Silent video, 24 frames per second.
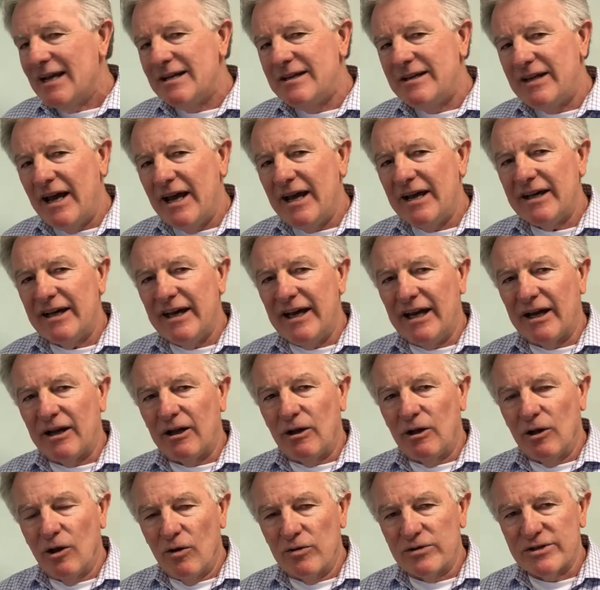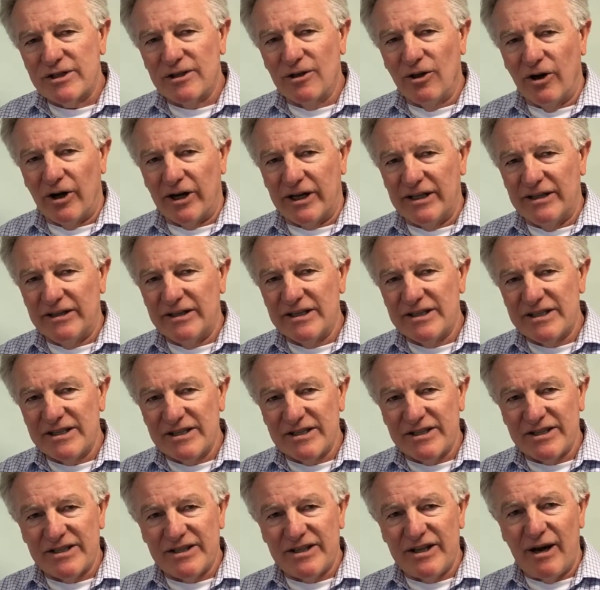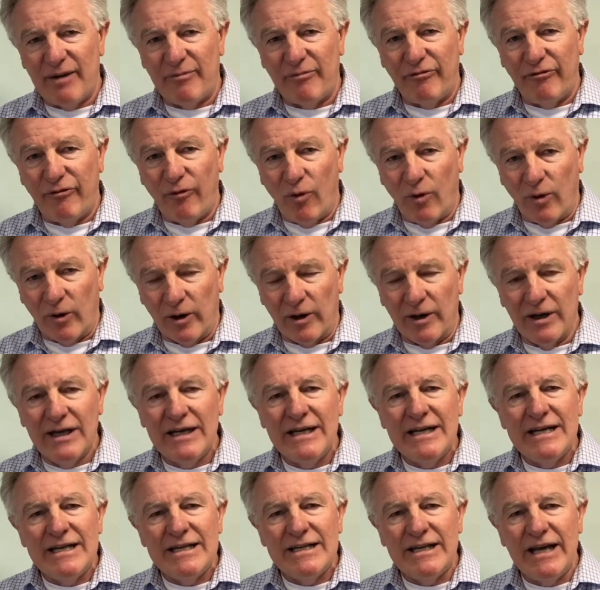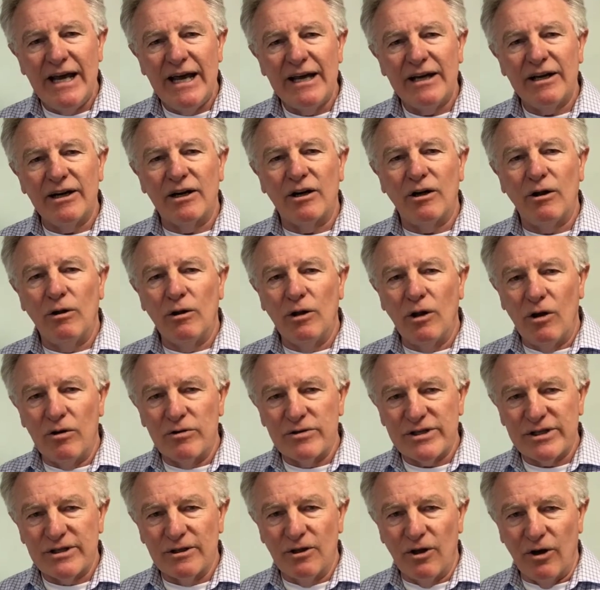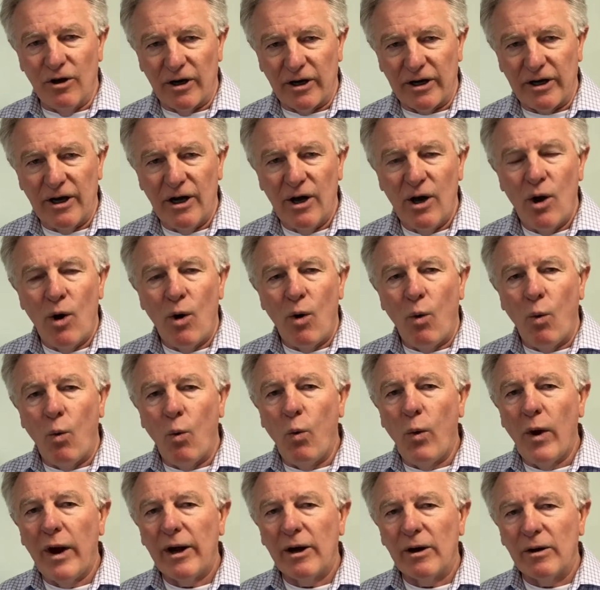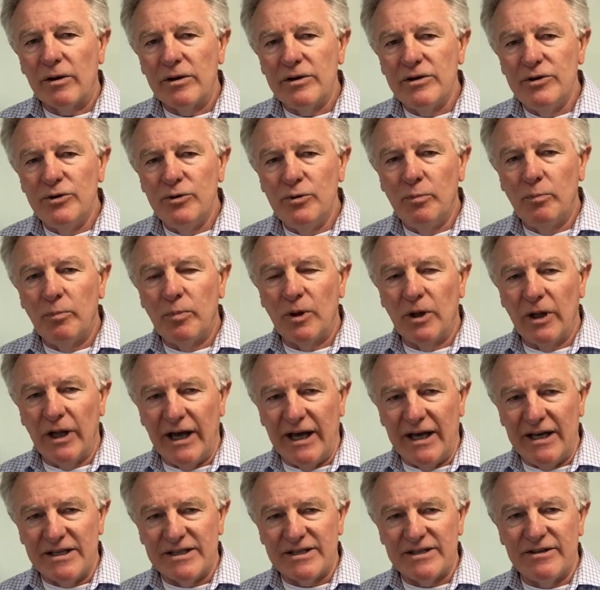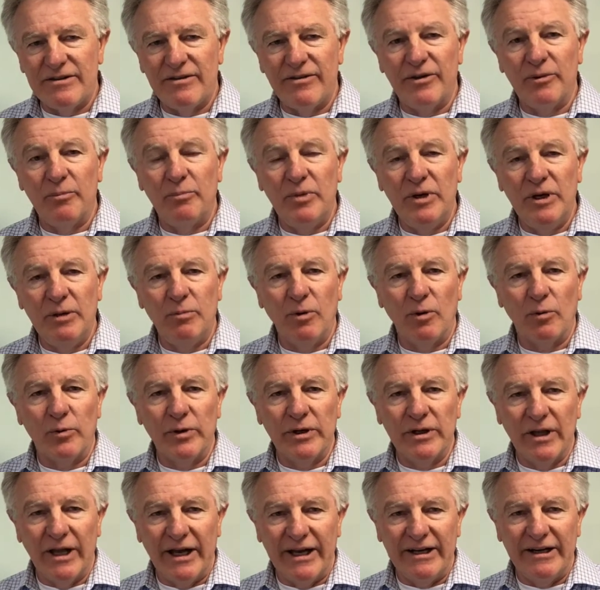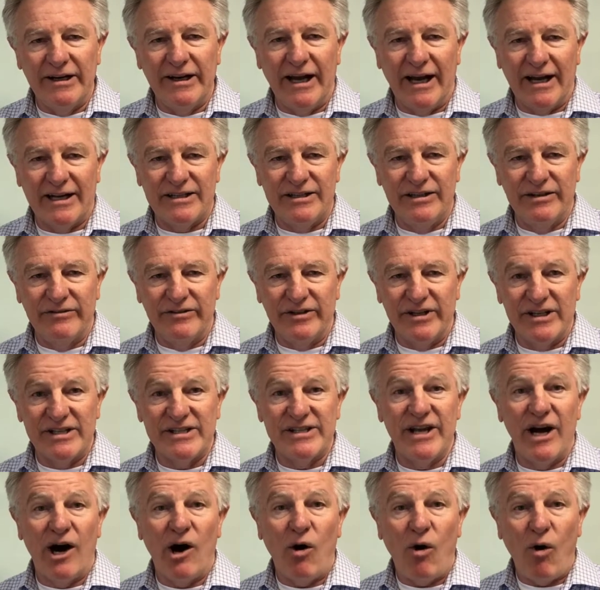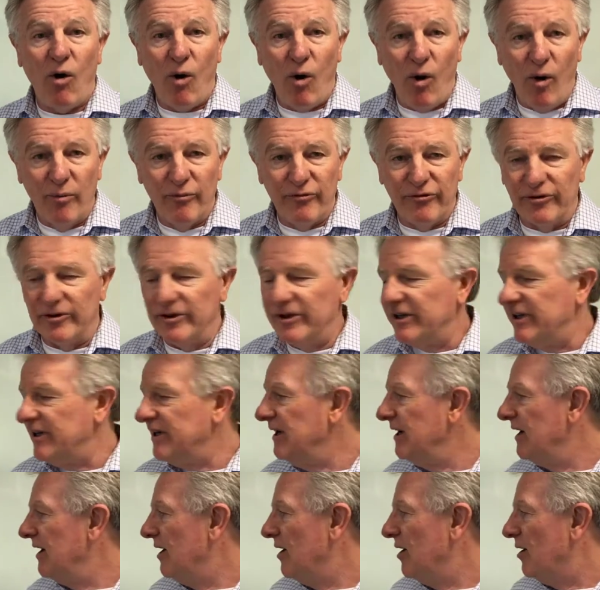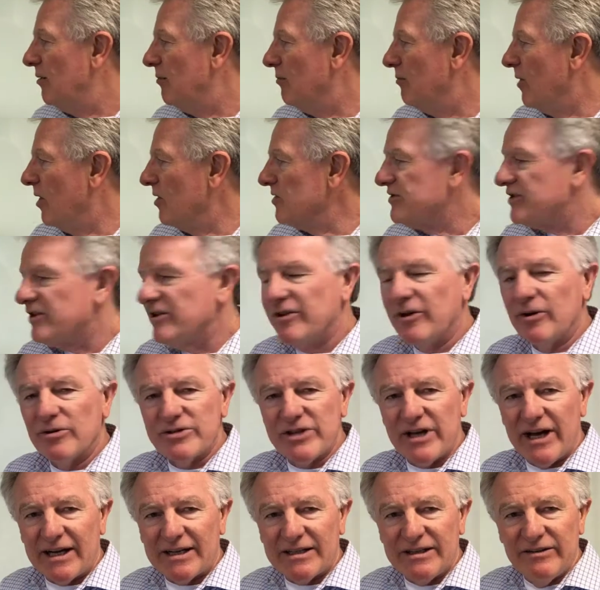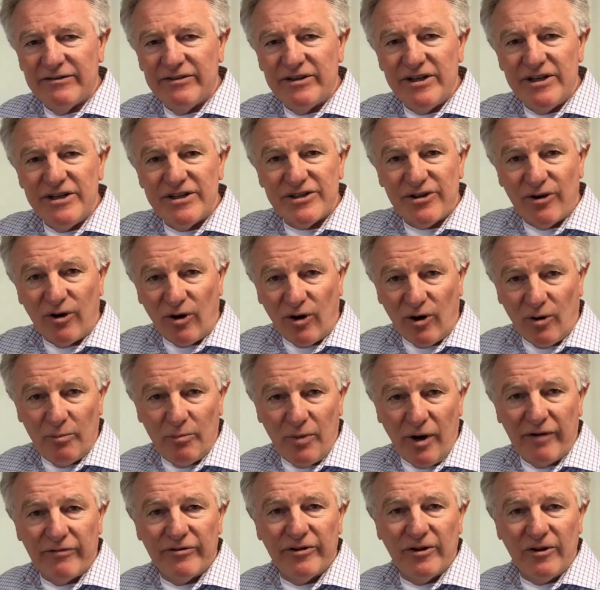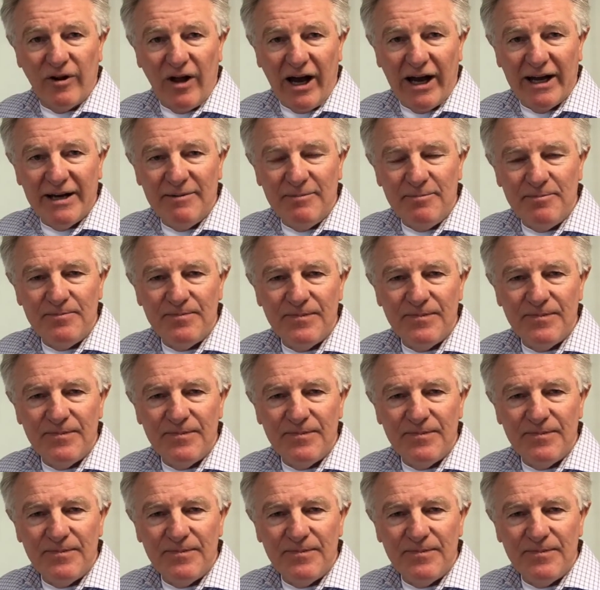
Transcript: take a close look, and this is step 4. Take a close look where you placed the people-related activities. Now, hopefully, most of those activities are above the line.